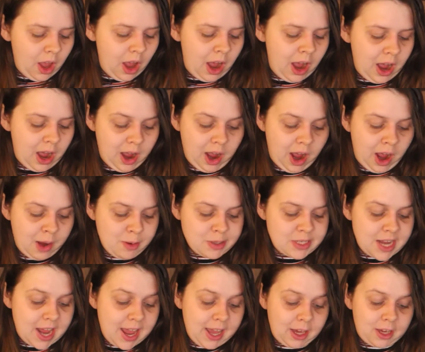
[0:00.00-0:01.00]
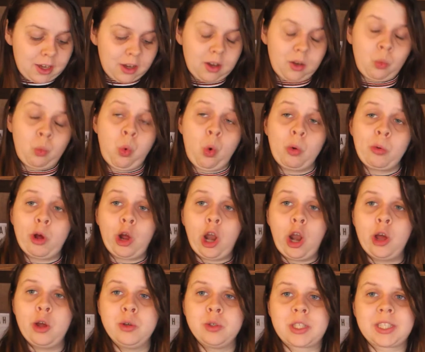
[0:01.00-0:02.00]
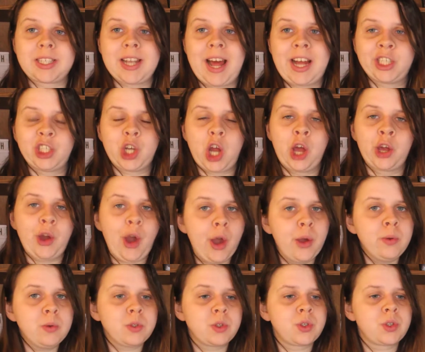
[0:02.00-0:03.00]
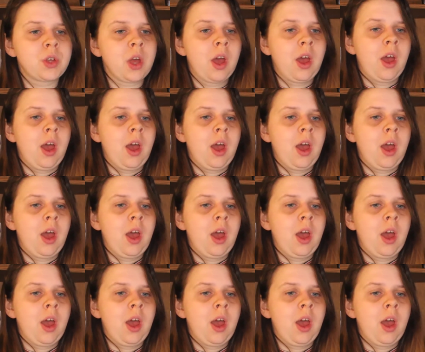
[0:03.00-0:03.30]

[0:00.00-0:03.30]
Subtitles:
I would take warm clothes / a coat.